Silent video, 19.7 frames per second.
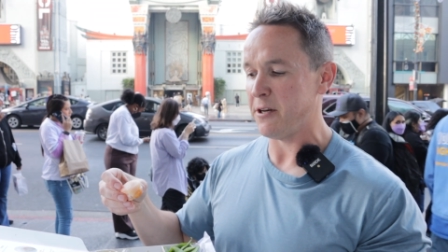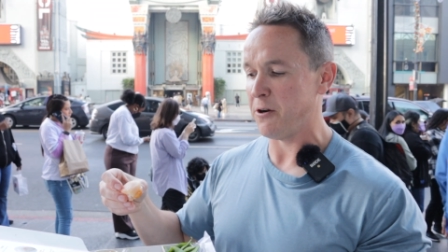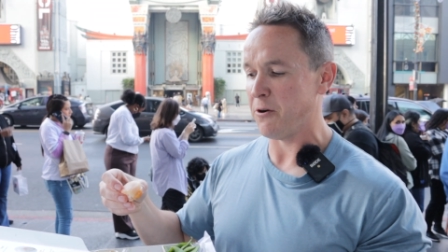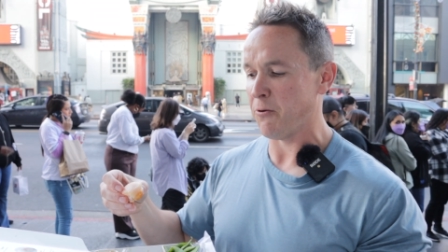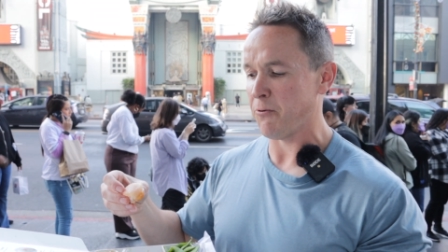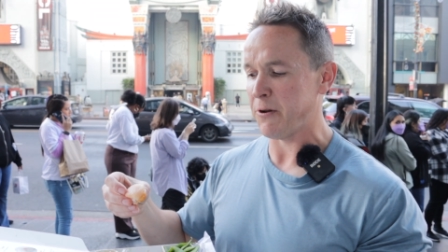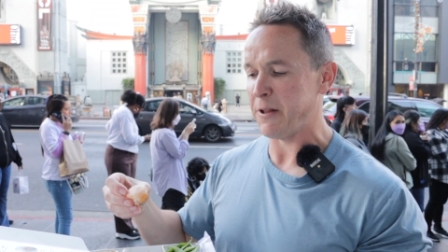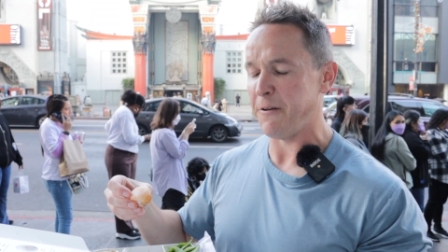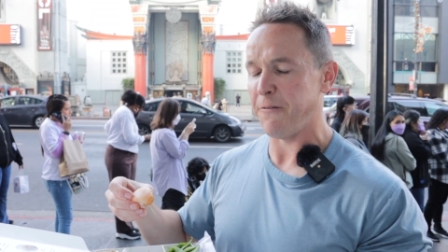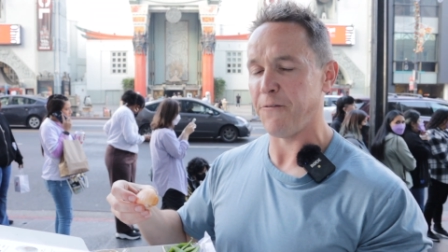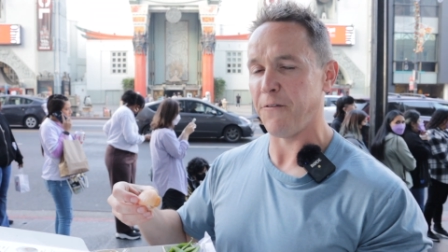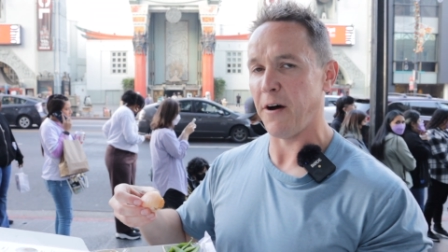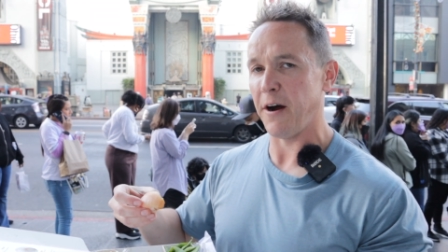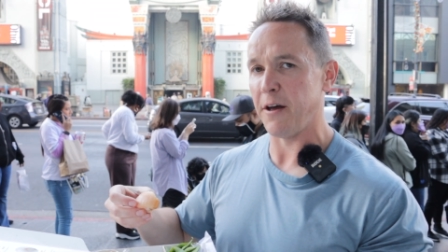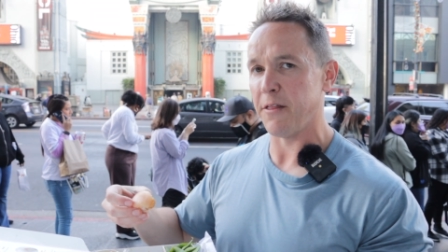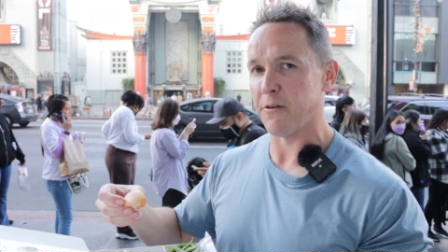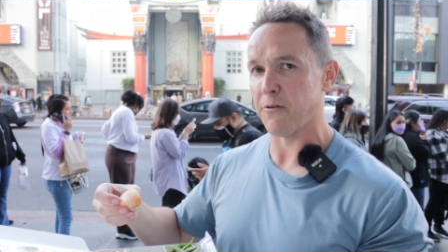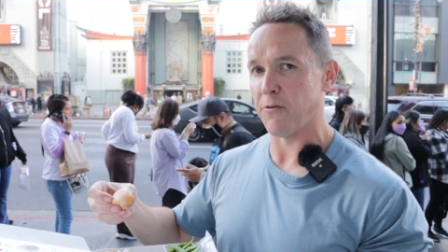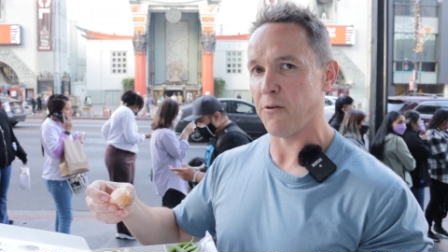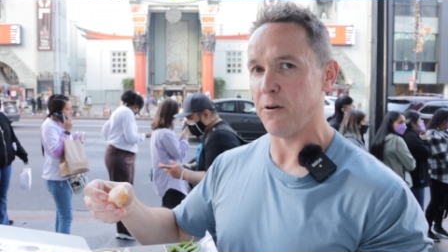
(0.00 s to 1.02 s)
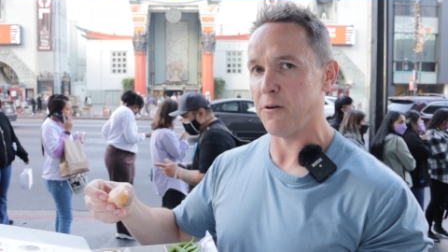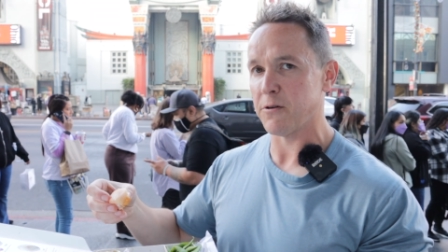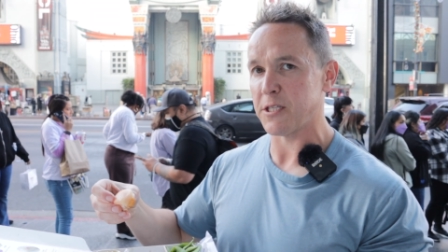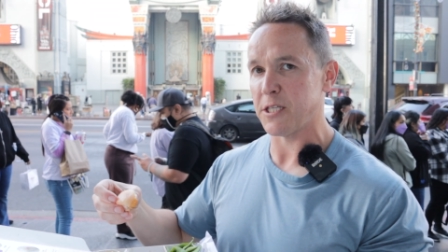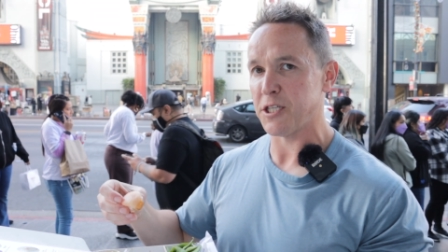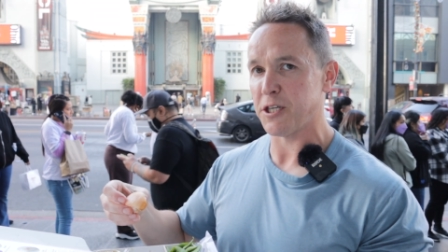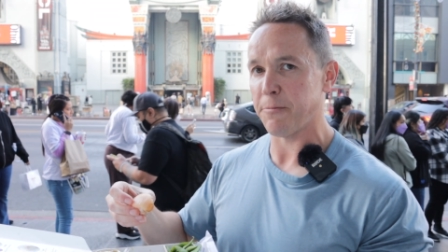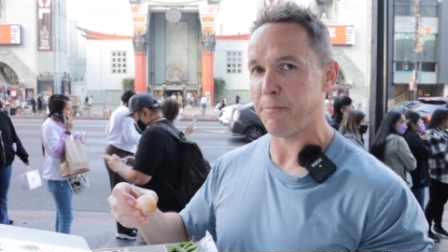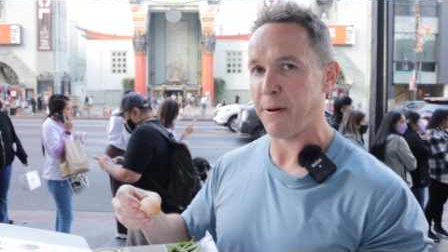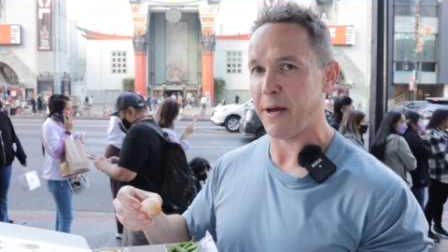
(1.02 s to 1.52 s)
You don't really find the rolls
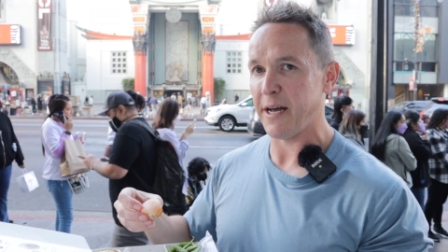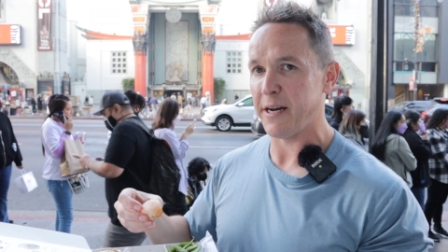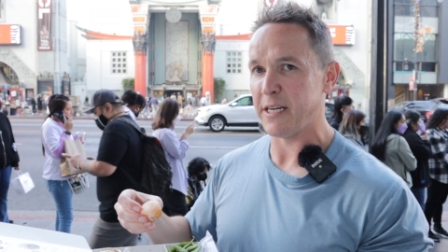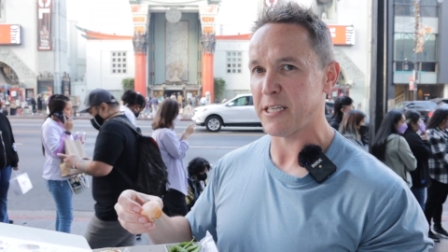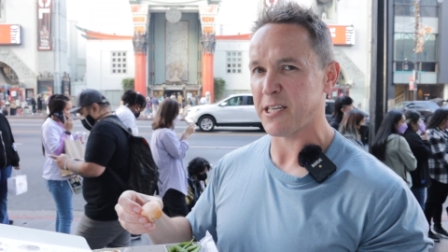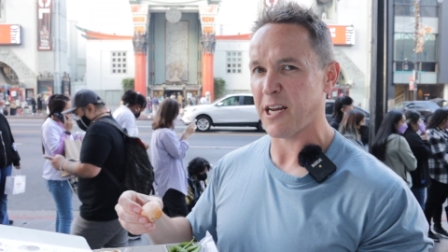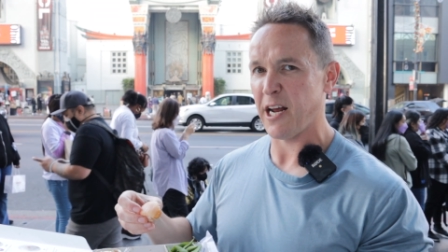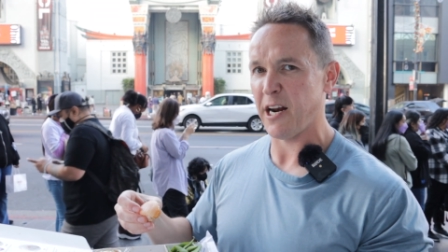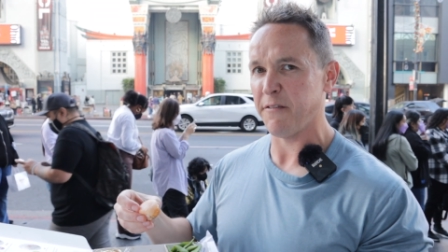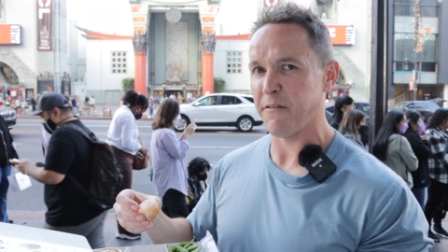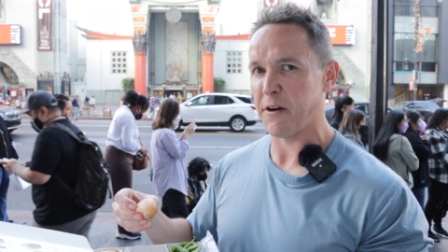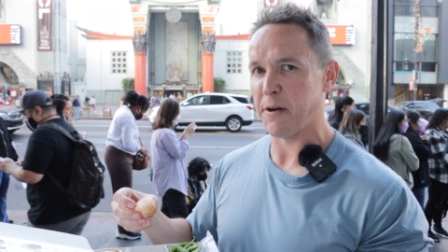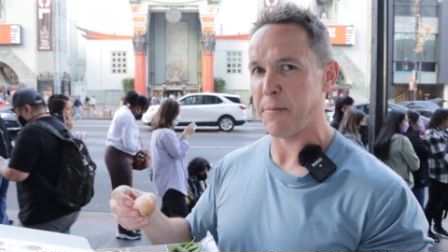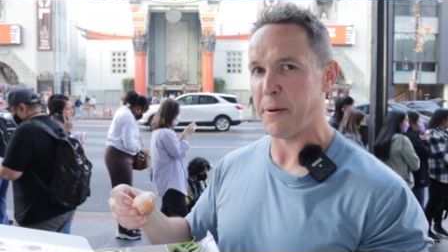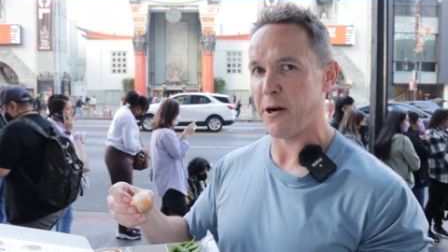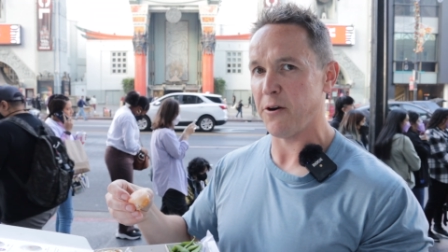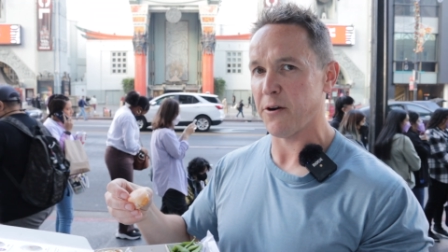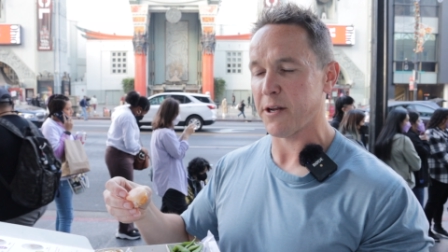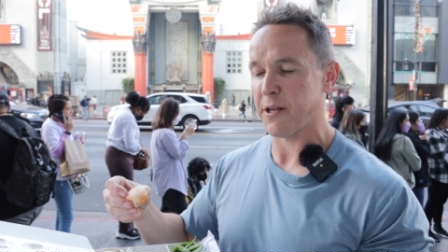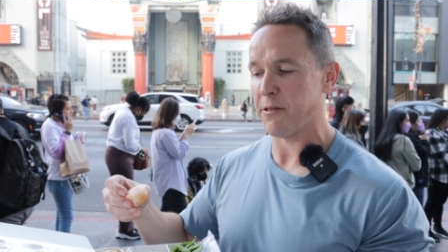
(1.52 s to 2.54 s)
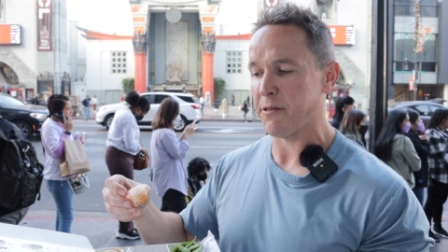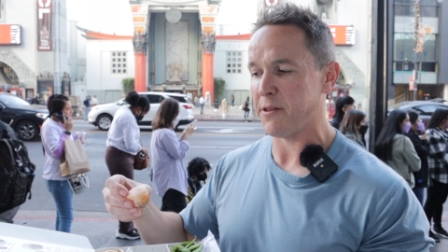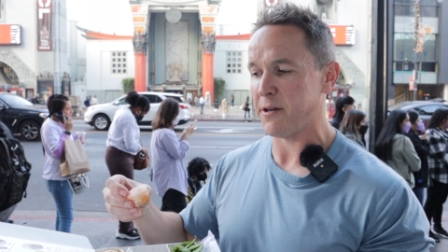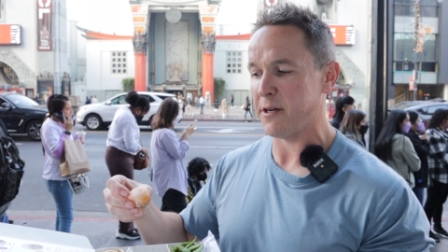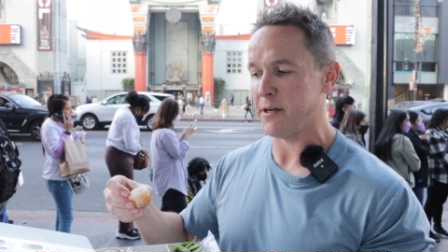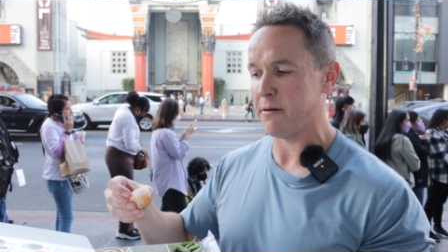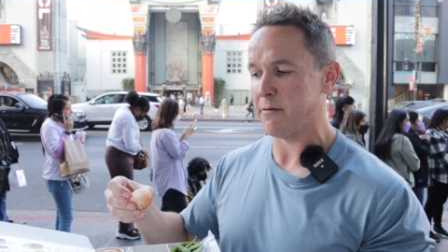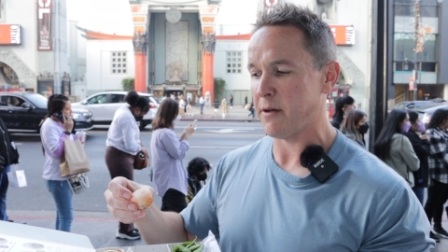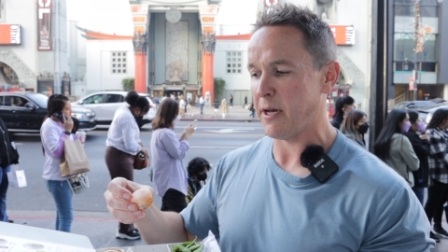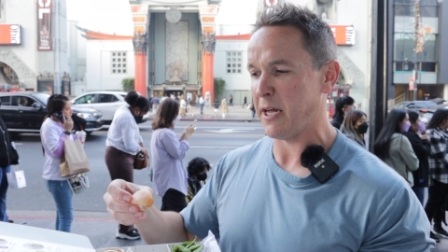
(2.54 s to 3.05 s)
in Japan. It's kind of an American
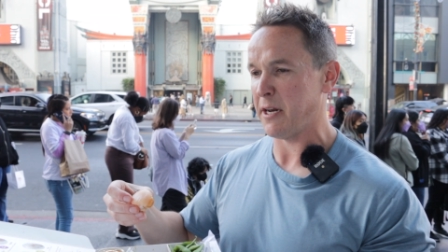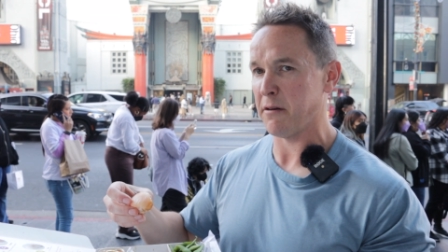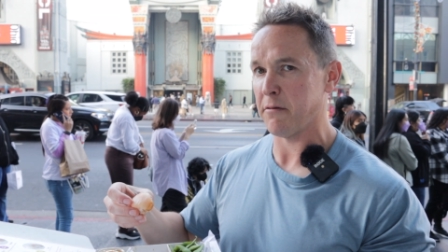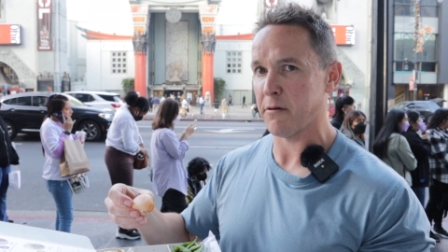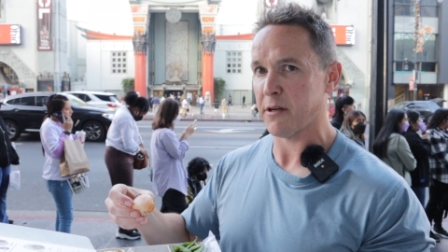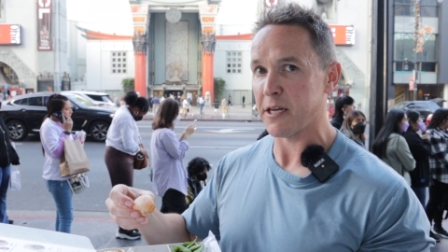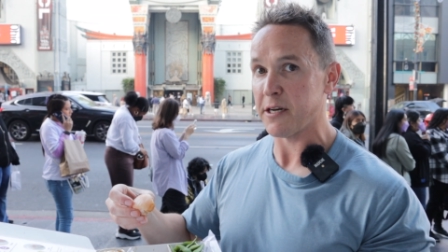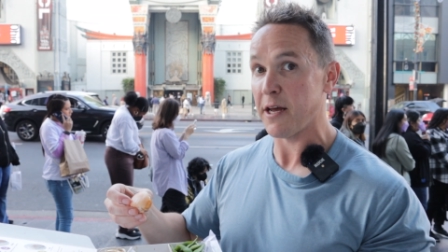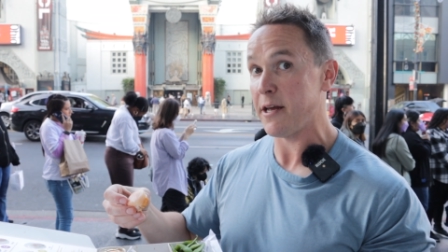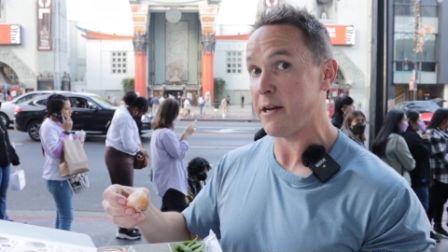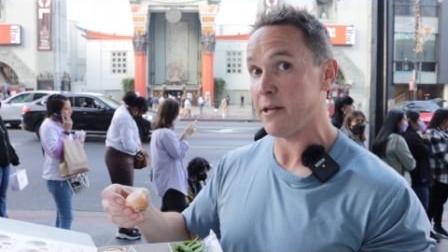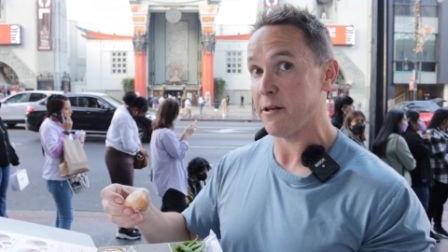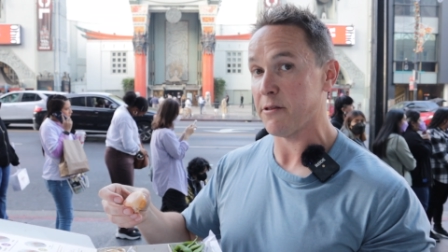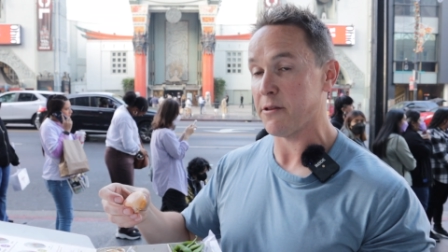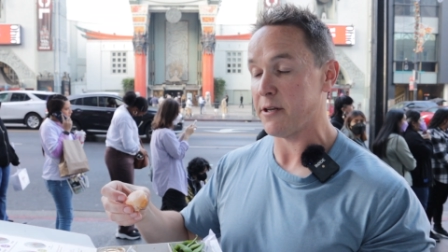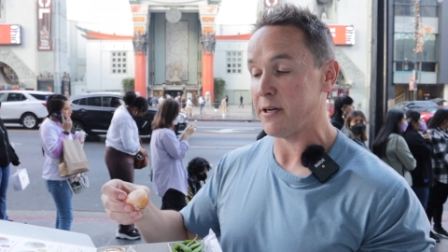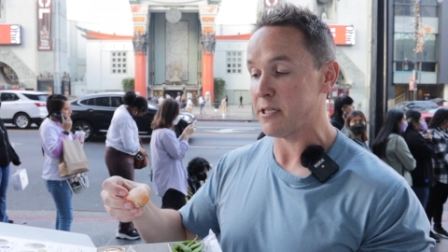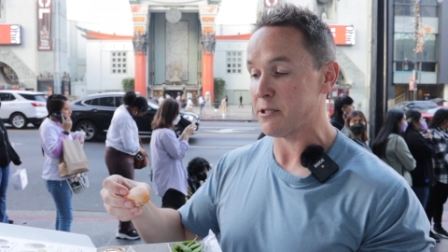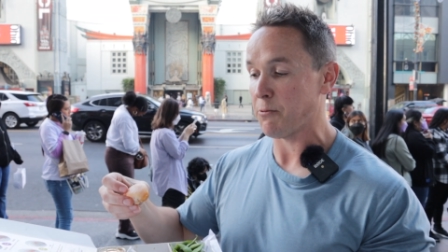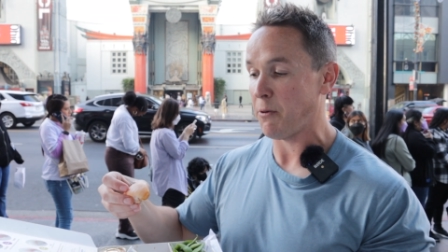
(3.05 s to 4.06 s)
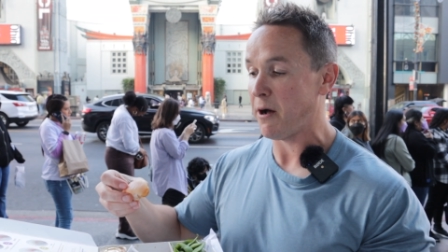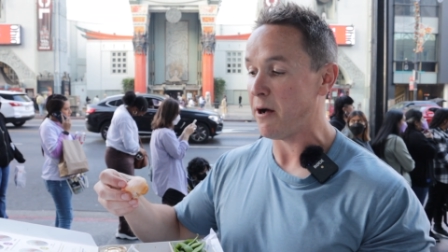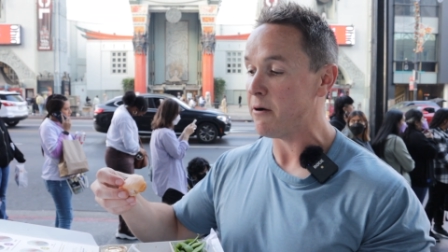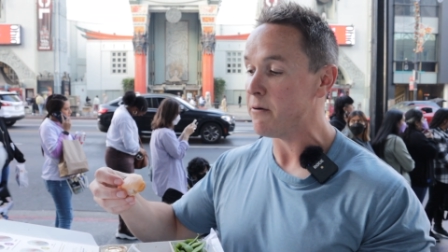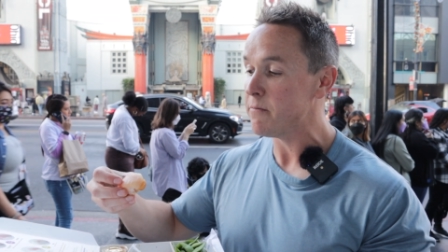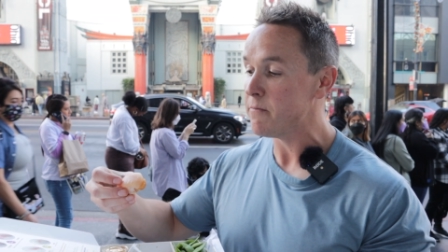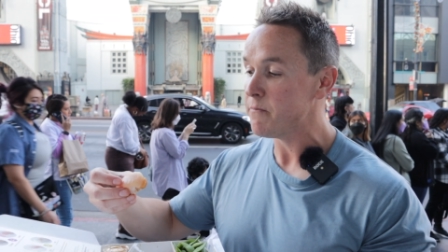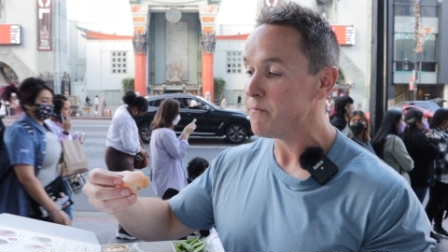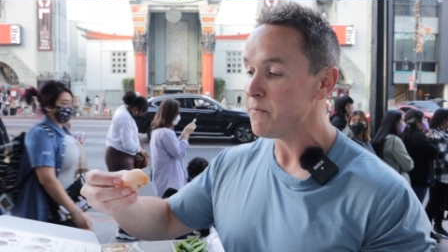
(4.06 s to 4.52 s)
thing and Canadian thing as well.